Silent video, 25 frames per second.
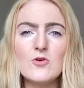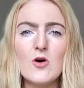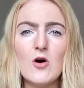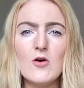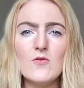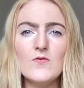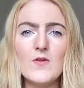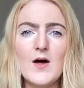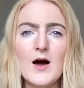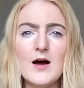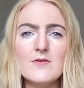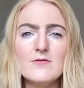
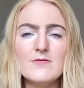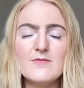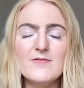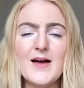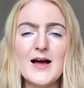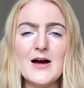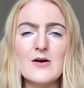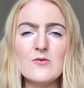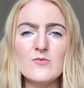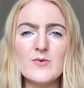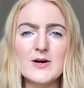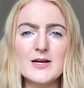con that I've
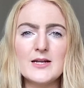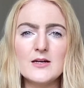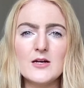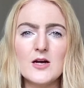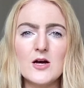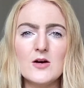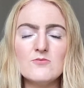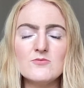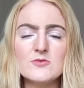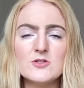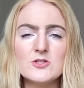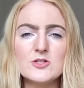found when it
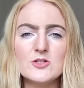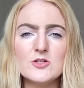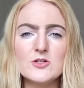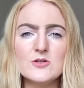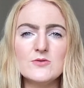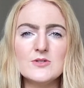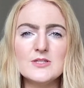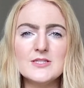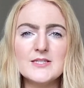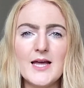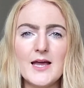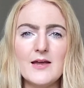comes
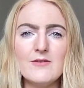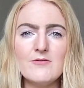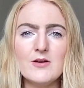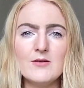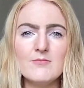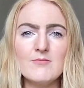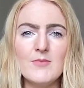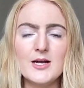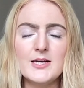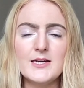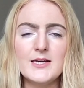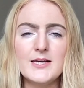to
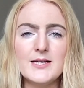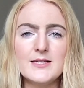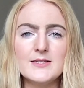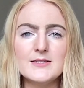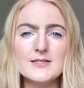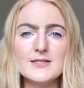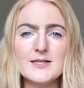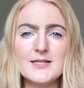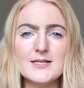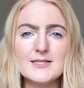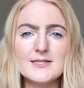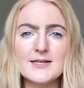saving money
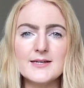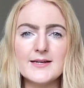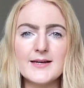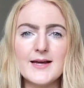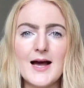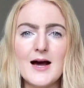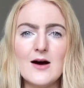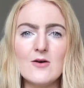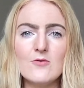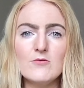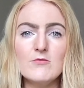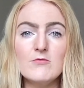into this
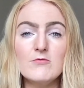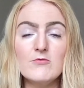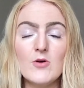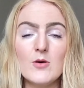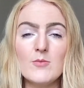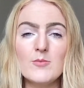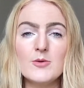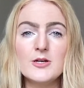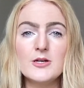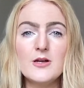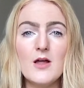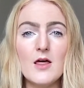account
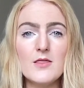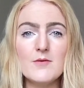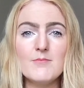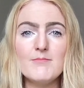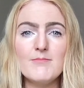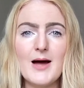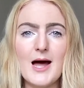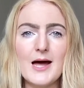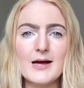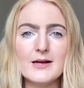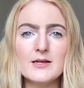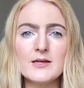from another
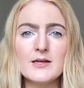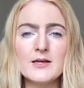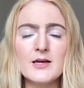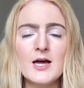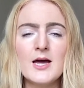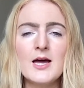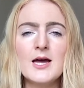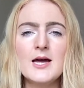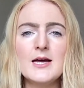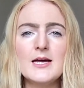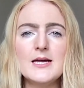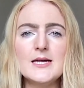bank
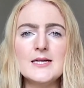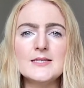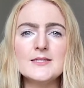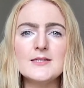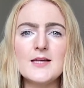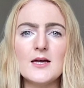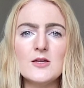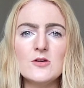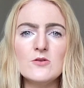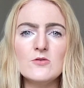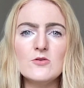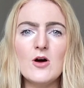is
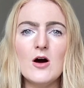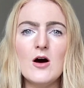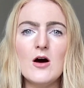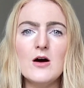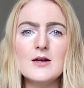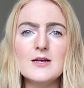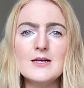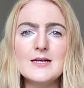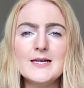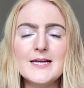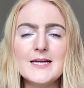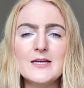that you
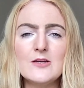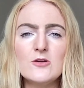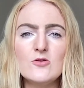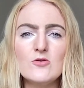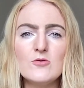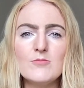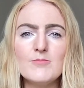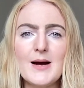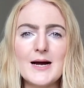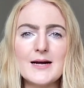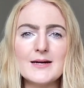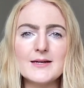can't link
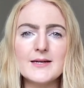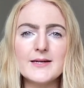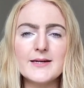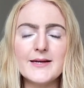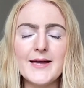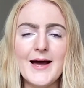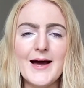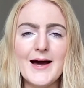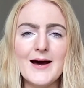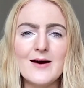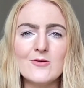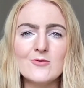your bank
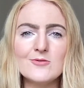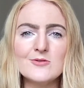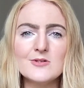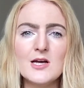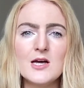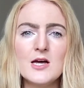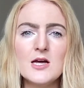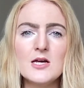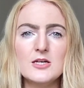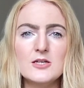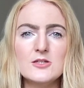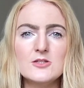account,
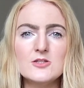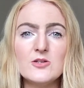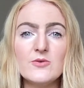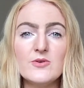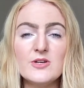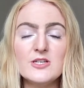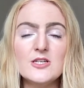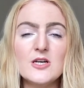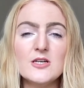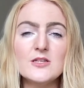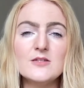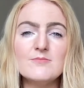so
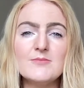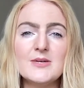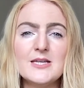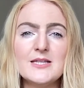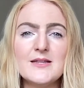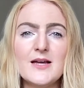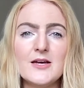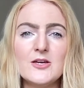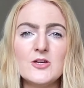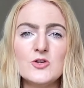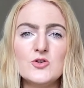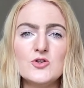it does mean
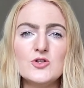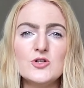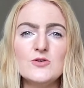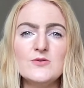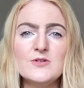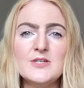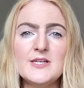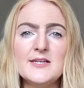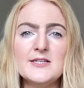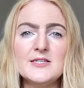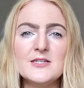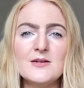that you do
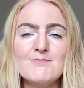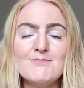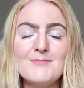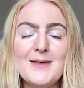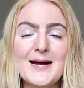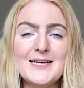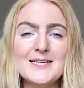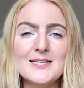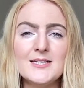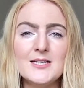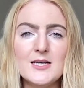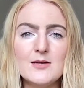need to
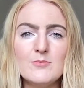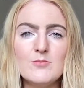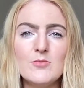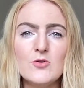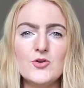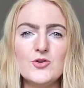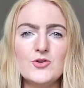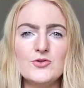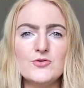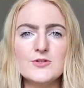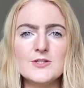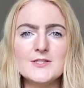manually
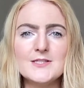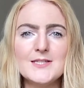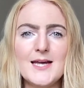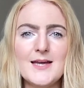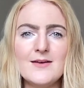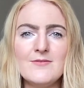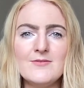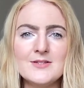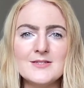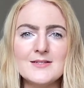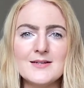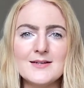put your
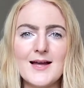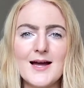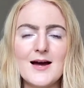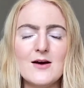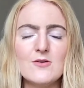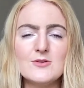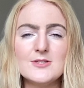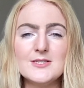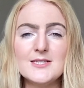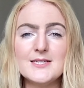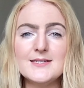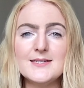savings
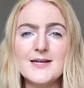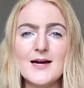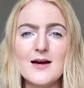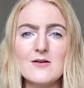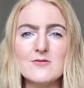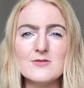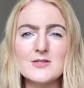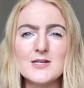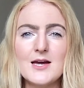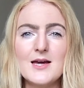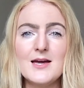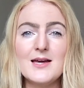account
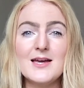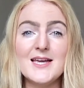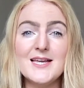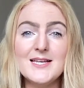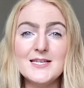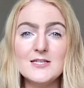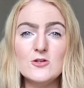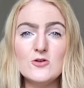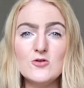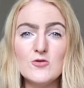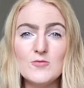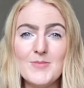details
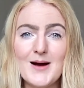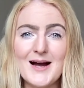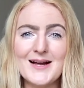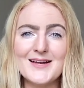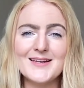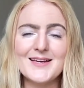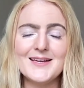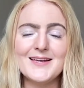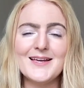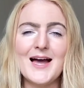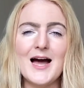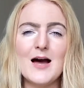into your
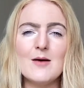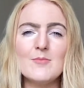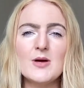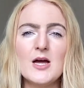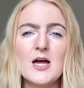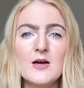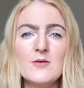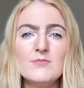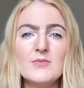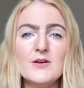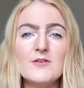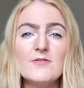banking app
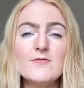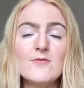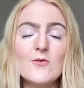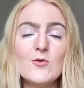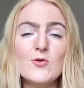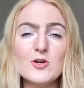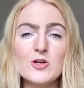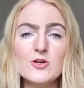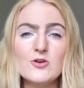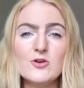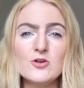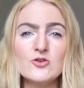
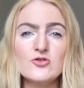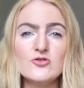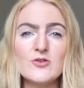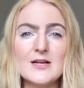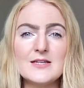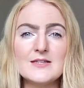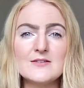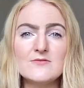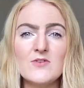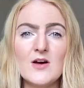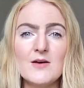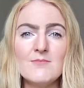before you can
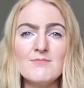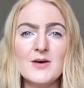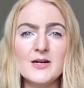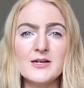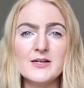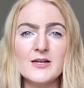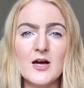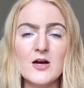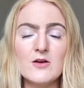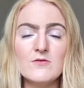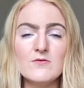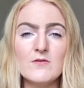transfer
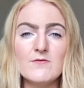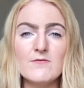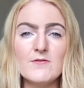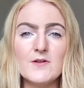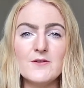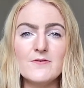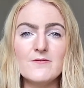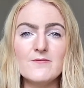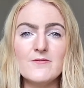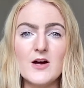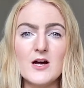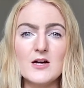money over for
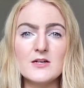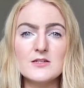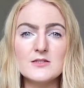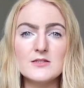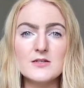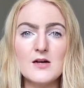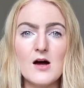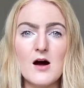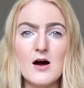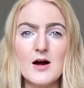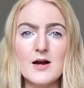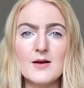the first
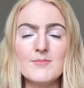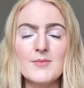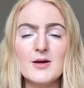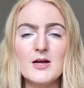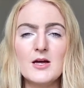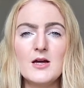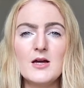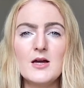time.